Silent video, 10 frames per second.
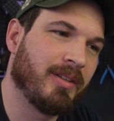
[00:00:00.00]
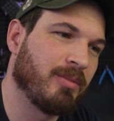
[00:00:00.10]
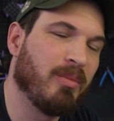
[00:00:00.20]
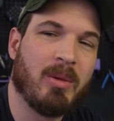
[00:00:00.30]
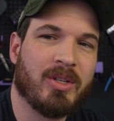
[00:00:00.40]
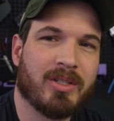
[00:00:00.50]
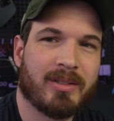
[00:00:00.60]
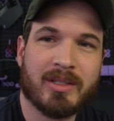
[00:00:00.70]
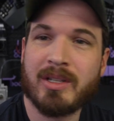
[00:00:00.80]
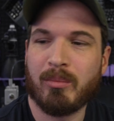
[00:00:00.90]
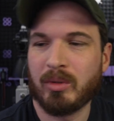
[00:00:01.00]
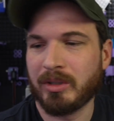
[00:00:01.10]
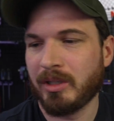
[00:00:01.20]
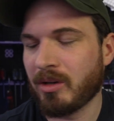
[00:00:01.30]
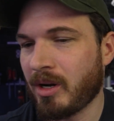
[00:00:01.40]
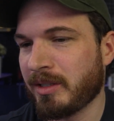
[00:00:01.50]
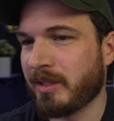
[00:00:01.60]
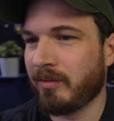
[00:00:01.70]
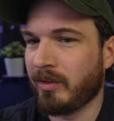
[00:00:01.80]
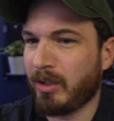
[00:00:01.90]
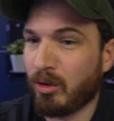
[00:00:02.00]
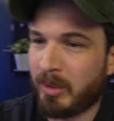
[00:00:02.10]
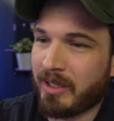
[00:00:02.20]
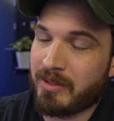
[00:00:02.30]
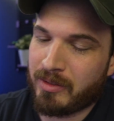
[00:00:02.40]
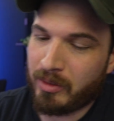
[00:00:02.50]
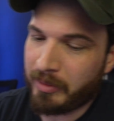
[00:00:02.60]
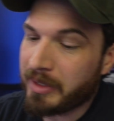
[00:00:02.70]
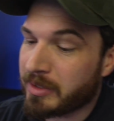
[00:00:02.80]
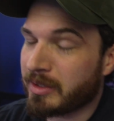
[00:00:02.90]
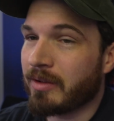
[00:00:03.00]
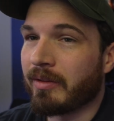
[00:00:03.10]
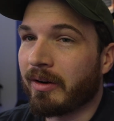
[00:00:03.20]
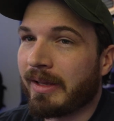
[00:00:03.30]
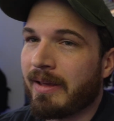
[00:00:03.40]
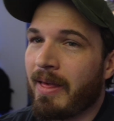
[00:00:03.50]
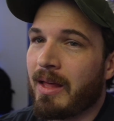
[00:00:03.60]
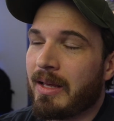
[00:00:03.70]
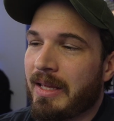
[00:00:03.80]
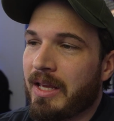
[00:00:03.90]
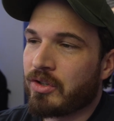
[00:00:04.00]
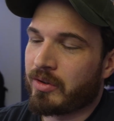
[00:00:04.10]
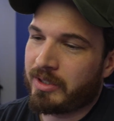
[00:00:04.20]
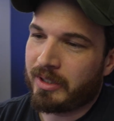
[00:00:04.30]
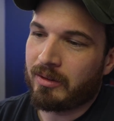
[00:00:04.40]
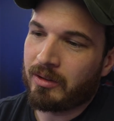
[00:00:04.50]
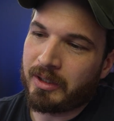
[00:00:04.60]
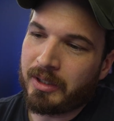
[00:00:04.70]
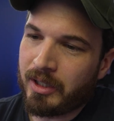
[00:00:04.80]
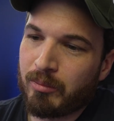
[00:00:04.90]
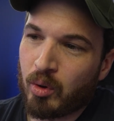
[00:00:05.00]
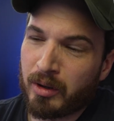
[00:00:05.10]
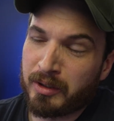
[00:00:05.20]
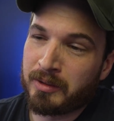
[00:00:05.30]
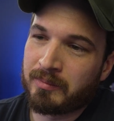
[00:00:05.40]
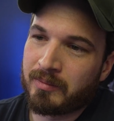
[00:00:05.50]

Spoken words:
maybe just stumbled across that video because, it is a very interesting looking keyboard.